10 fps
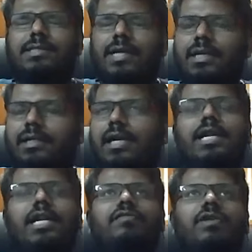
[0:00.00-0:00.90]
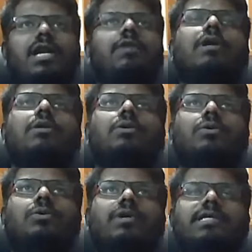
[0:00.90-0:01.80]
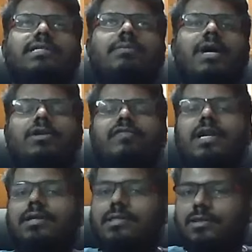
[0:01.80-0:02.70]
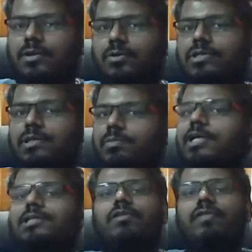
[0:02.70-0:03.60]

scintillating for anyone who is a man of letters or who is a person of